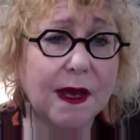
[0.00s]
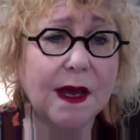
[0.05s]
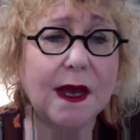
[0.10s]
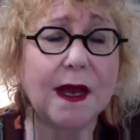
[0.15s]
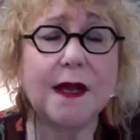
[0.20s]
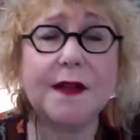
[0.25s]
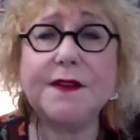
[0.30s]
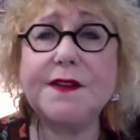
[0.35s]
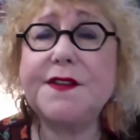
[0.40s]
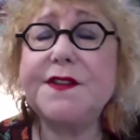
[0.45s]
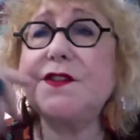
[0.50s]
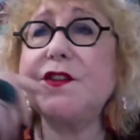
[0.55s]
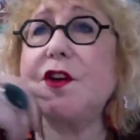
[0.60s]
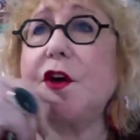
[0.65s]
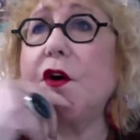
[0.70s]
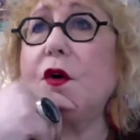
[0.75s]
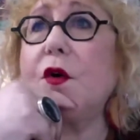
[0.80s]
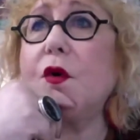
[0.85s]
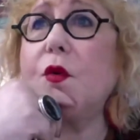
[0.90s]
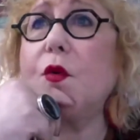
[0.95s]
And
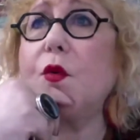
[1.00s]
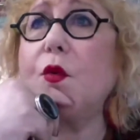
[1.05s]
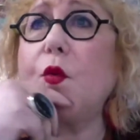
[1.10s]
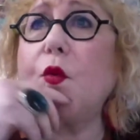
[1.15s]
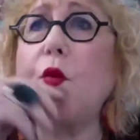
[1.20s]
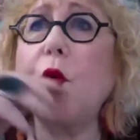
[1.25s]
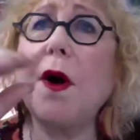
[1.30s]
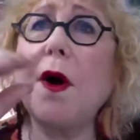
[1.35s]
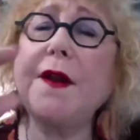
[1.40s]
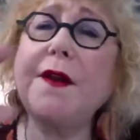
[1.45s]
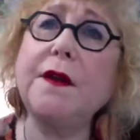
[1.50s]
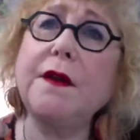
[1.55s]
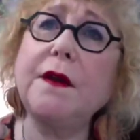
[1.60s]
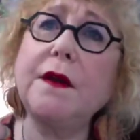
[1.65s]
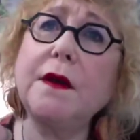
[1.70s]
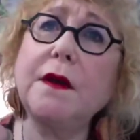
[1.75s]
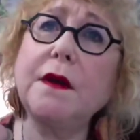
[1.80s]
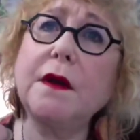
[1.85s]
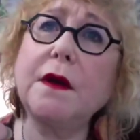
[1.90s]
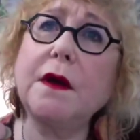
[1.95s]
so what
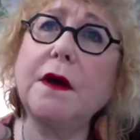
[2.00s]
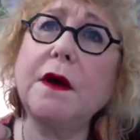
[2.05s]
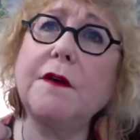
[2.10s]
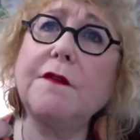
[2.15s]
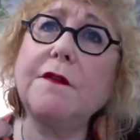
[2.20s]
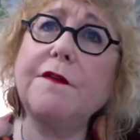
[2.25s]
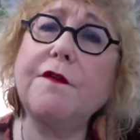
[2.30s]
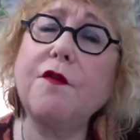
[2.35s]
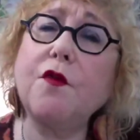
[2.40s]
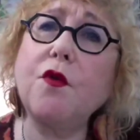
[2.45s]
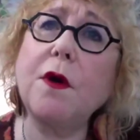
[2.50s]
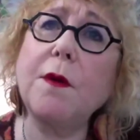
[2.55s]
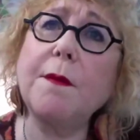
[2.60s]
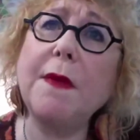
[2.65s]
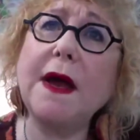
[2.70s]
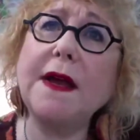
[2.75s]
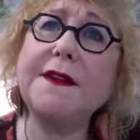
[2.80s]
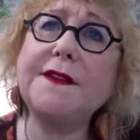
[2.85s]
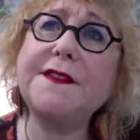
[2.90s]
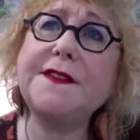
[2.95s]
a 4
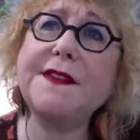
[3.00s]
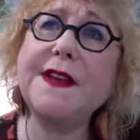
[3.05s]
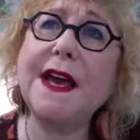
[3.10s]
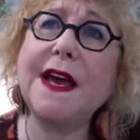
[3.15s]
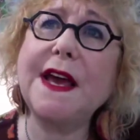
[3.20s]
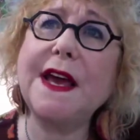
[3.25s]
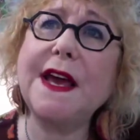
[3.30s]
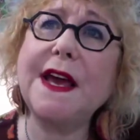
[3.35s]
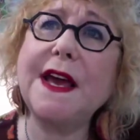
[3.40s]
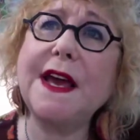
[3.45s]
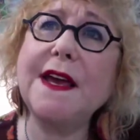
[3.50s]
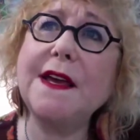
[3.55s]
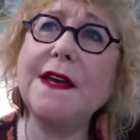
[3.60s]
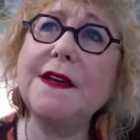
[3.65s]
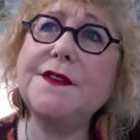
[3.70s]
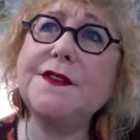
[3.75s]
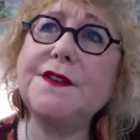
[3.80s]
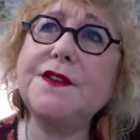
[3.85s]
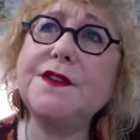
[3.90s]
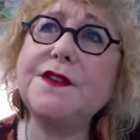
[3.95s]
might say
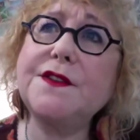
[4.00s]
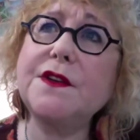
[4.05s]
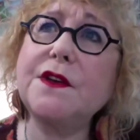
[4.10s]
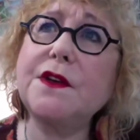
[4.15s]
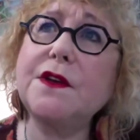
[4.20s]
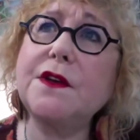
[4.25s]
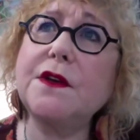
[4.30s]
is,